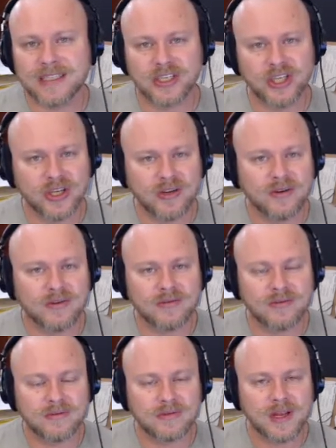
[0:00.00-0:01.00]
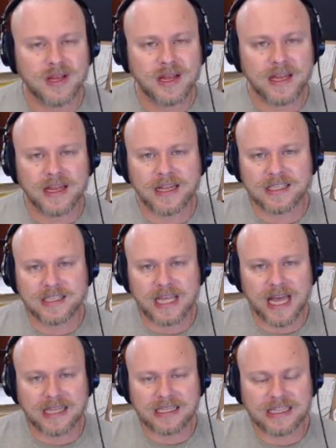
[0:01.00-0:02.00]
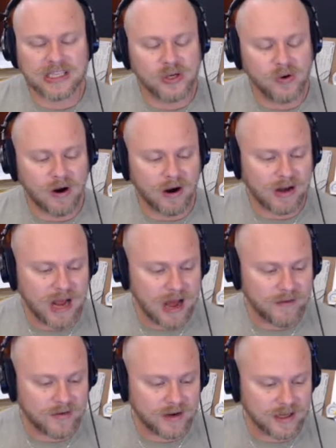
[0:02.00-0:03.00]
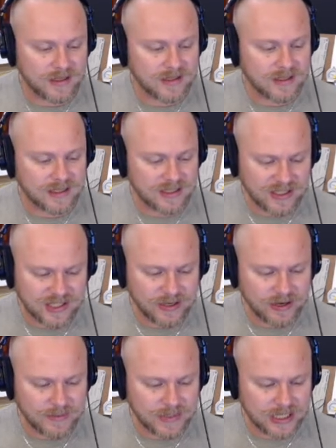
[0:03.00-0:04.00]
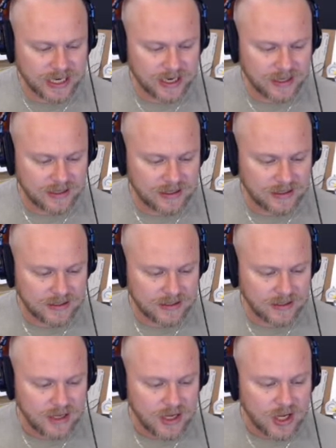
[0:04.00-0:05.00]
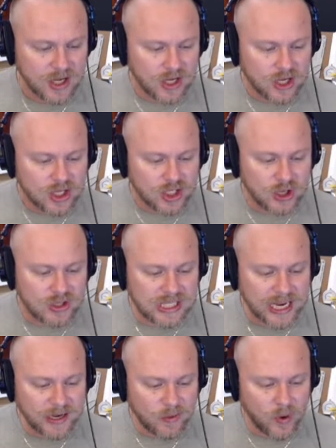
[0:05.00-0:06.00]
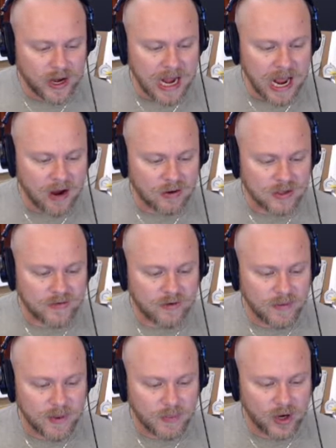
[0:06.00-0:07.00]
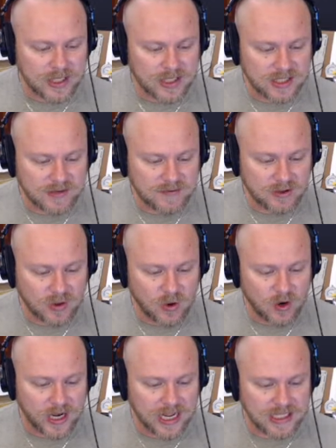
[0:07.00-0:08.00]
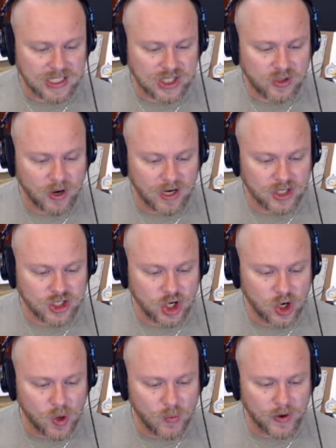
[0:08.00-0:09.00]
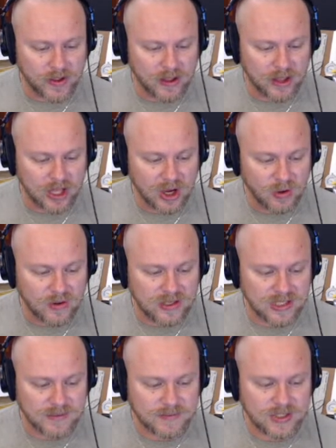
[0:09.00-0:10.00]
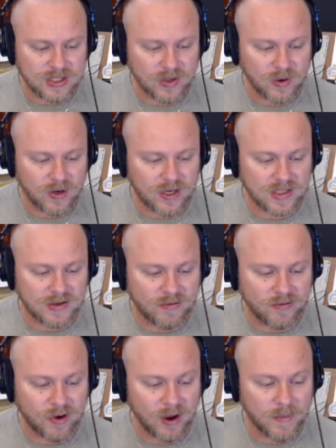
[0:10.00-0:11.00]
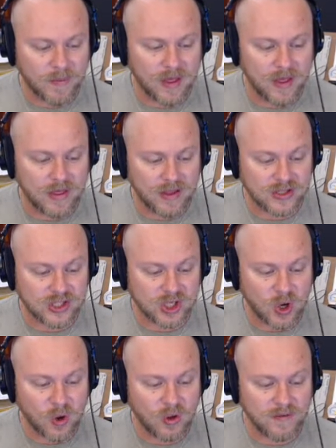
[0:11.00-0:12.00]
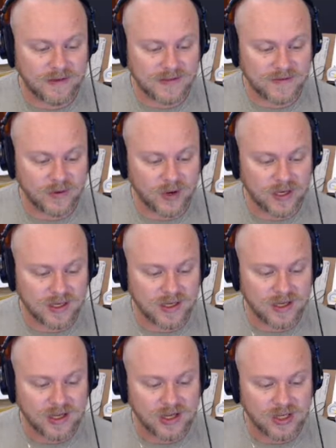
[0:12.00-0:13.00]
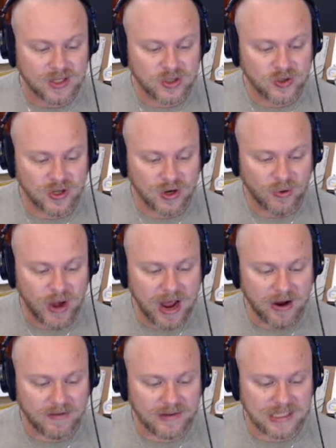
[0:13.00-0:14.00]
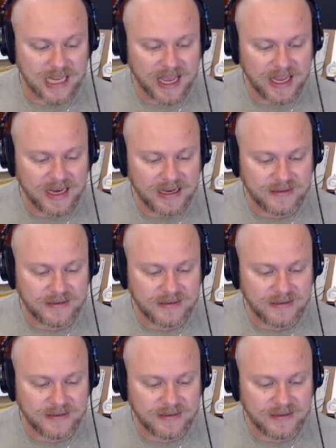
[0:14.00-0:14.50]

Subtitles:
you. It's that you are confidence. You see what I'm saying? So Satan went out from the presence of the Lord and struck Job with loathsome sores from the sole of his foot to the crown of his head.